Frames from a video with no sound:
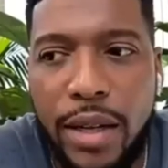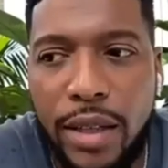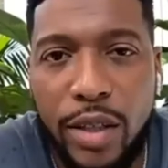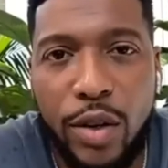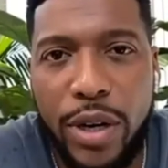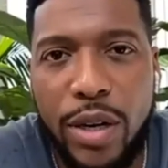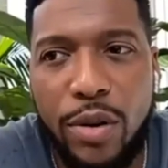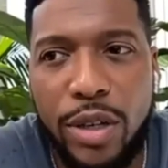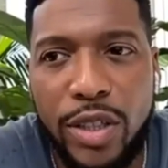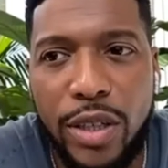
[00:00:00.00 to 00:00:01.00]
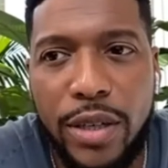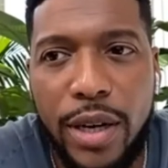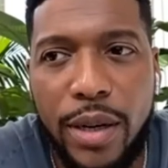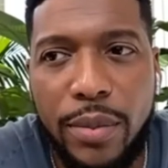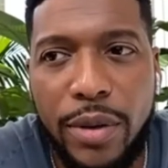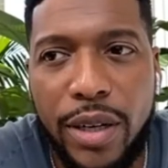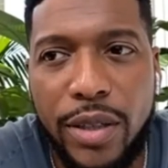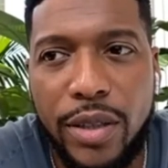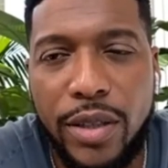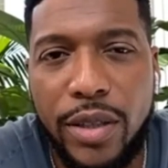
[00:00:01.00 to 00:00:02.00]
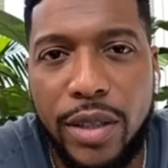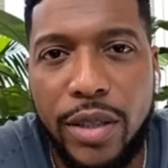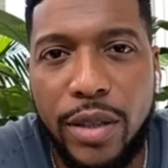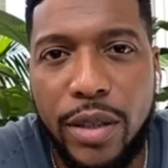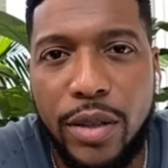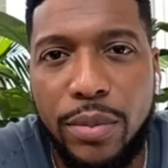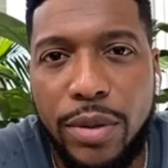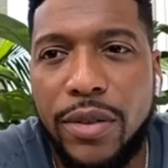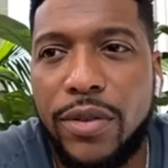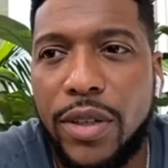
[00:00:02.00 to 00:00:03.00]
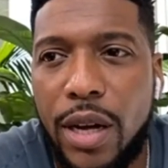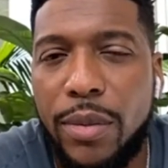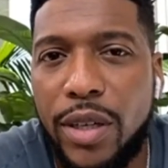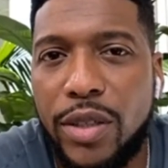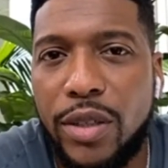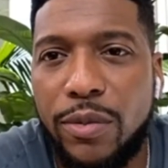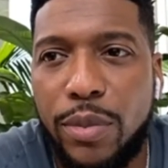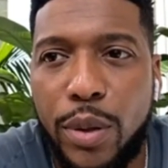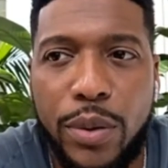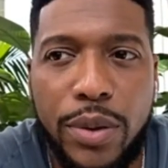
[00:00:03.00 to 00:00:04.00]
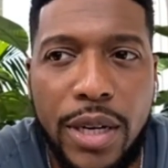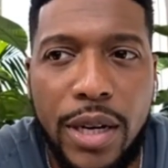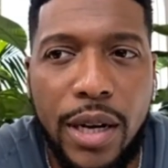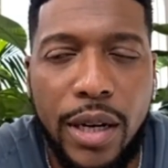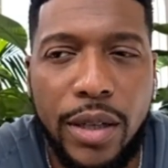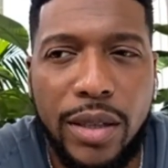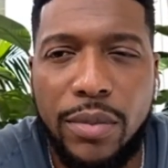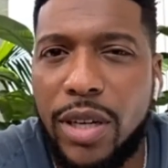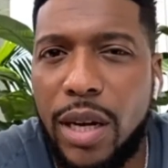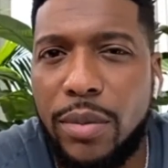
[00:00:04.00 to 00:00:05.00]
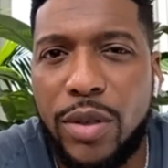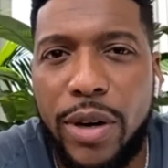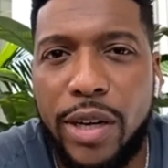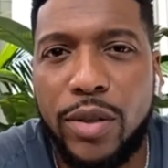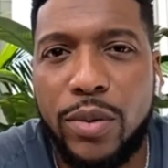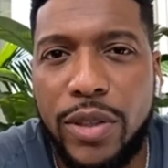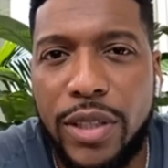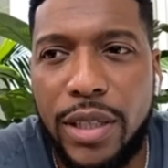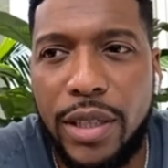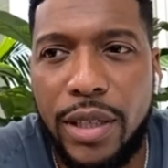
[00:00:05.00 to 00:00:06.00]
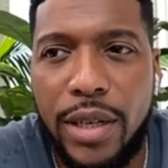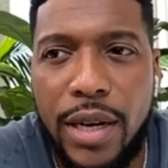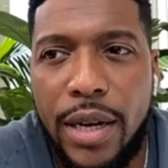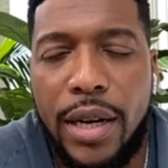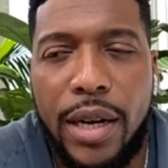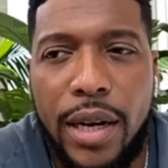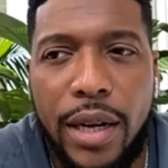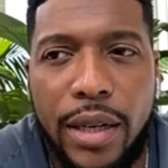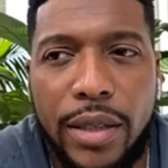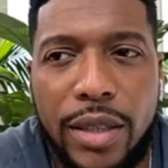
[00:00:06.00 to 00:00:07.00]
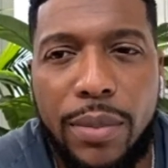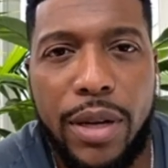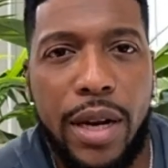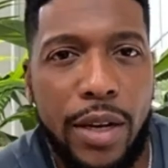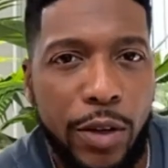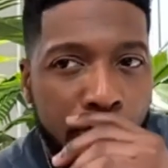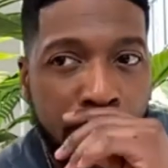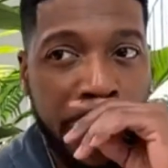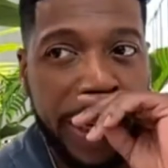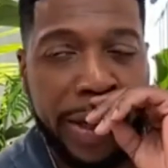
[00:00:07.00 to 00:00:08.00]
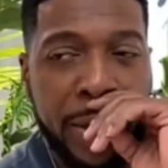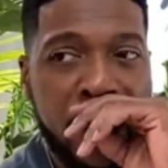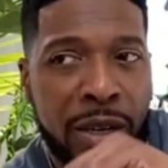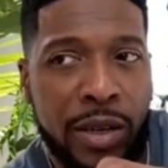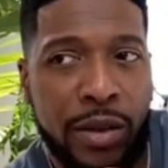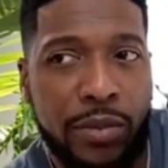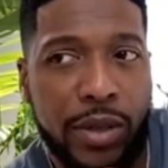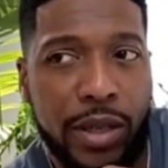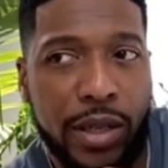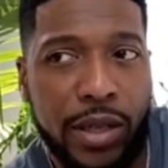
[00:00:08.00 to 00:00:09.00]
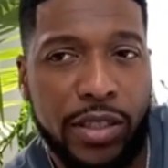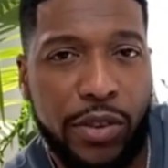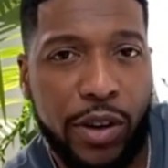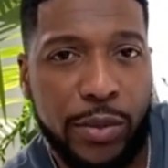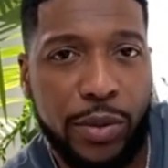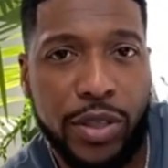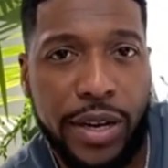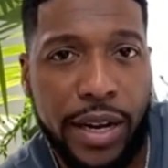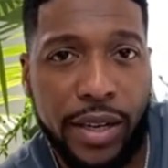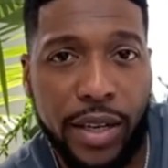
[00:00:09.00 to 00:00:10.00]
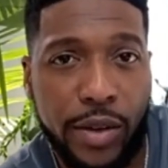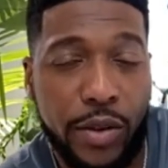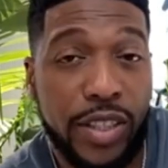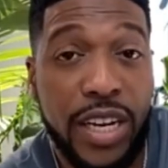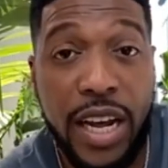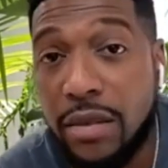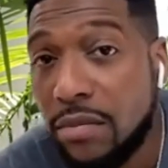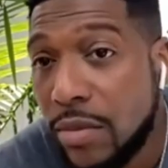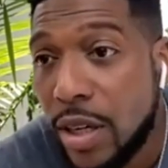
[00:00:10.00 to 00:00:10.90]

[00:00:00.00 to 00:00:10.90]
that's a great question, because it's a little bit of a combination of both. Sometimes the writers will see something that you bring as far as personality on the set,